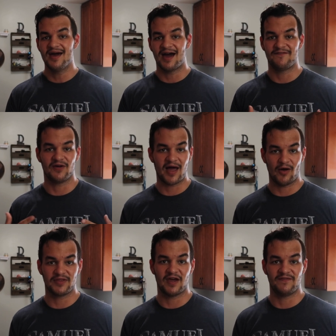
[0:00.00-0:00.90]
I feel
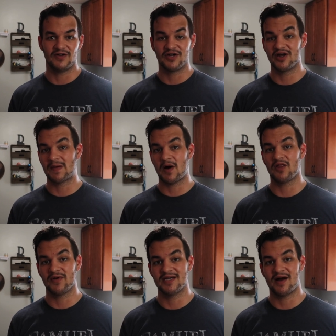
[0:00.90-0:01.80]
healthy. I feel feel good. And I'm
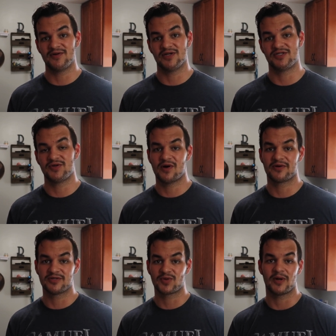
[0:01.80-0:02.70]
all the way down to
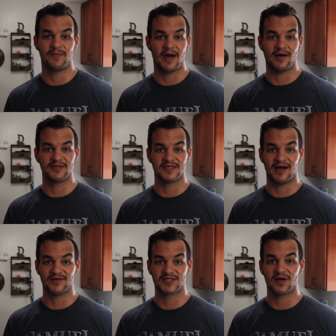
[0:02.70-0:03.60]
220 pounds
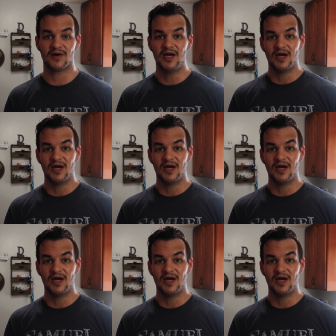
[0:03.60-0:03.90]
now. So